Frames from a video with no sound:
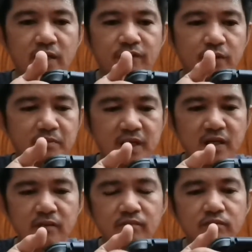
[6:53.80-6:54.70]
for
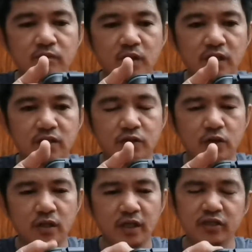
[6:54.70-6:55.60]
me it's
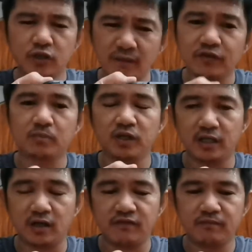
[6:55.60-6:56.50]
comfortable
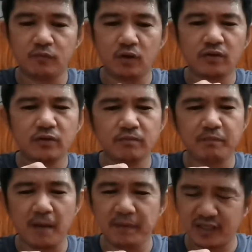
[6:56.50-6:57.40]
enough, although
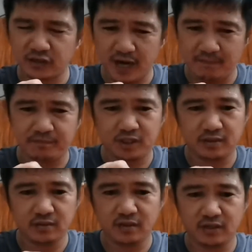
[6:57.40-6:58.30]
a bit cramped
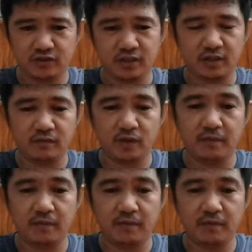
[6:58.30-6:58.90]
actually.